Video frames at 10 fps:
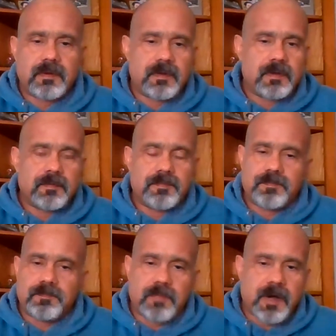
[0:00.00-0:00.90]
And
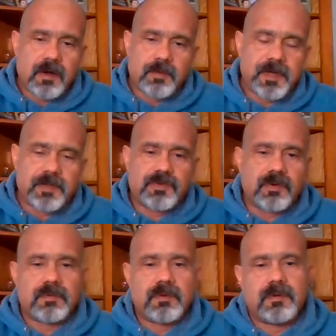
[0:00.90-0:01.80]
by all means,
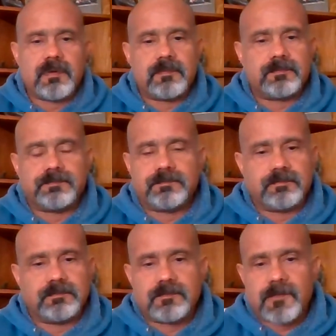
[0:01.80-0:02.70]
don't
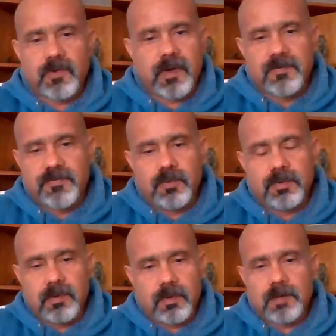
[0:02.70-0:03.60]
try and fool
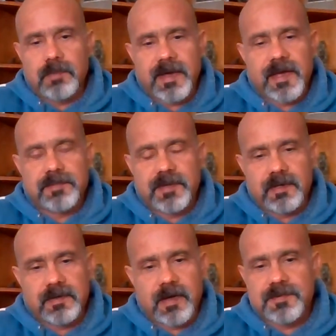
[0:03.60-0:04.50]
the Lord by empty
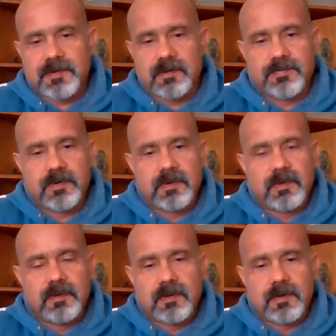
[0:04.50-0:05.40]
attempts of
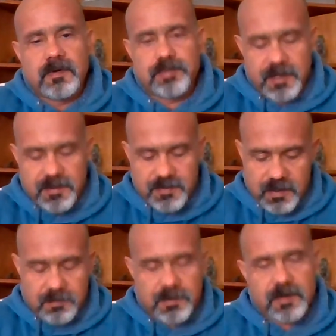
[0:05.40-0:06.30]
pleasing
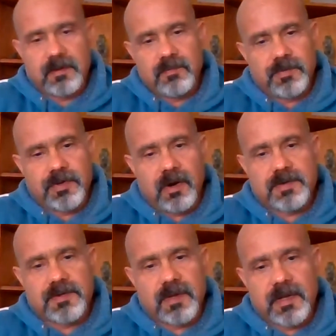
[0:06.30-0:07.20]
him and when your
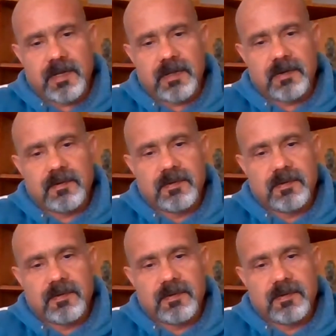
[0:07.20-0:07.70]
heart's not in it.